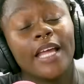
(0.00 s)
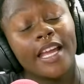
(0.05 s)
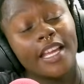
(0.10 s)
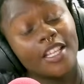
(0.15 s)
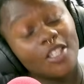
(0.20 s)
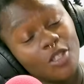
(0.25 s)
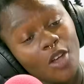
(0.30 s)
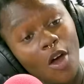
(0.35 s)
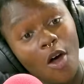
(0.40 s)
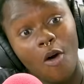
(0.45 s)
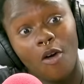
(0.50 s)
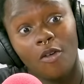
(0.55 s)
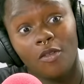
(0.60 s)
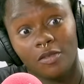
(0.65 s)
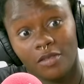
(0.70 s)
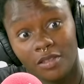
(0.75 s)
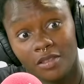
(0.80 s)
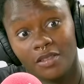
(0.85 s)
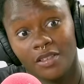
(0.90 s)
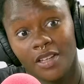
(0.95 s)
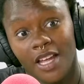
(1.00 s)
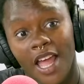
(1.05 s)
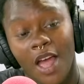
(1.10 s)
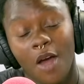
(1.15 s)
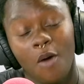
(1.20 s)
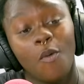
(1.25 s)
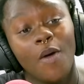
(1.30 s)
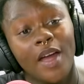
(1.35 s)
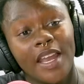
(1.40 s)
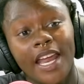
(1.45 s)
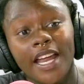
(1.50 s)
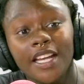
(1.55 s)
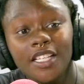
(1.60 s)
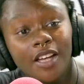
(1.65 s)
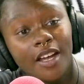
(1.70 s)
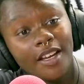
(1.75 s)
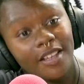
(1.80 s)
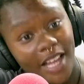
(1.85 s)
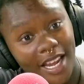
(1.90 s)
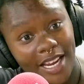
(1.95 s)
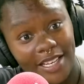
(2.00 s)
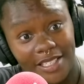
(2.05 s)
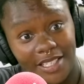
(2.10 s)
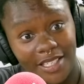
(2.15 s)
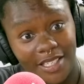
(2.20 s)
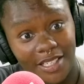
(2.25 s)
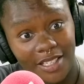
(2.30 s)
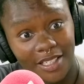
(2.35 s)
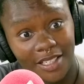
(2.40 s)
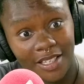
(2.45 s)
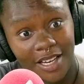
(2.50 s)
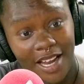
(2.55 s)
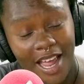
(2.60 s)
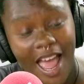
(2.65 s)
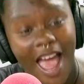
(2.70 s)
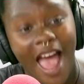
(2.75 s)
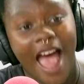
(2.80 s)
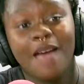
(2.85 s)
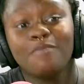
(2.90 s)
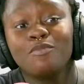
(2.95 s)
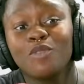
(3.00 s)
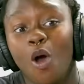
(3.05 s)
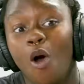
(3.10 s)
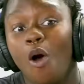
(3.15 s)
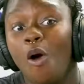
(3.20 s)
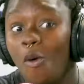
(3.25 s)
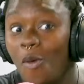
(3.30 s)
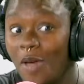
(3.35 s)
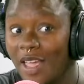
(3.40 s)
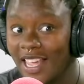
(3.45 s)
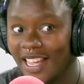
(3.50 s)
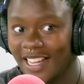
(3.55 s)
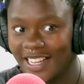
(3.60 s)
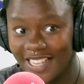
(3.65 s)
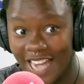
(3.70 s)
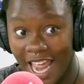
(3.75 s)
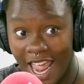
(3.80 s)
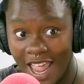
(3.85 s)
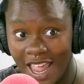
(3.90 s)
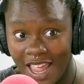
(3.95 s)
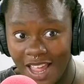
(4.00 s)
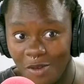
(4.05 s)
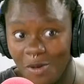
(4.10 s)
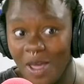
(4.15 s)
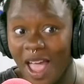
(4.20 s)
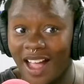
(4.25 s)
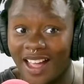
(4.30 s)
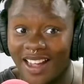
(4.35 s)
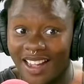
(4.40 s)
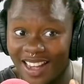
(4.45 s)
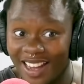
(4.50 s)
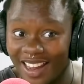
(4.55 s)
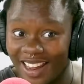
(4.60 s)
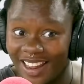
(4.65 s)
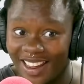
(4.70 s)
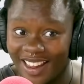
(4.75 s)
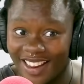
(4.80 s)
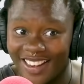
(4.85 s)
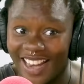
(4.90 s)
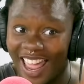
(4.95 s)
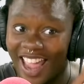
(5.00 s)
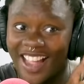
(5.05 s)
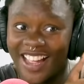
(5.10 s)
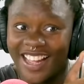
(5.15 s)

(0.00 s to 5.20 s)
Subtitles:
I'm like, so when I turn 18, I'm going, ne? We agree.